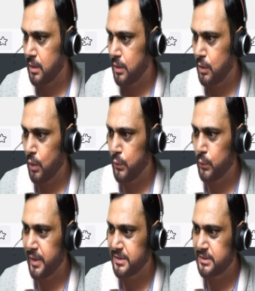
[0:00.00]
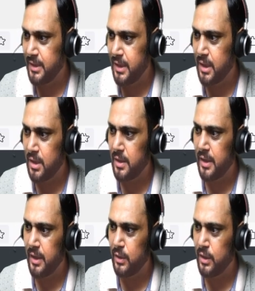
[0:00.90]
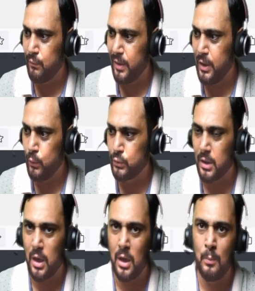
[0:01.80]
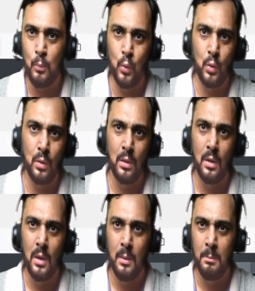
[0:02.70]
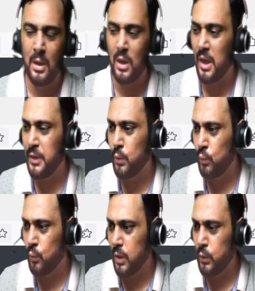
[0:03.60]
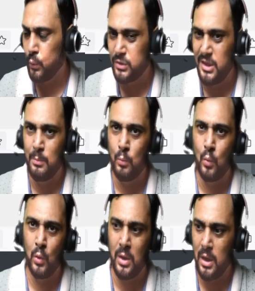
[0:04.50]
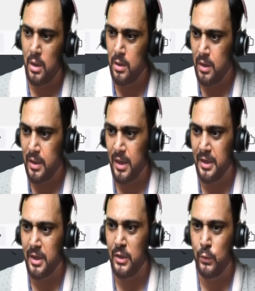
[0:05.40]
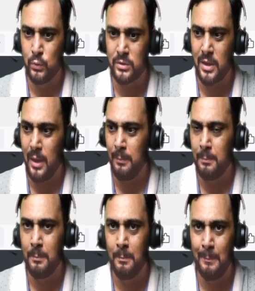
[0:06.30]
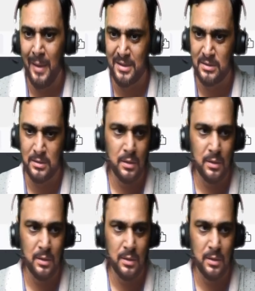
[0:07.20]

now you can see here that the values are more, but I don't want to see more than 100, then I can use clamp max.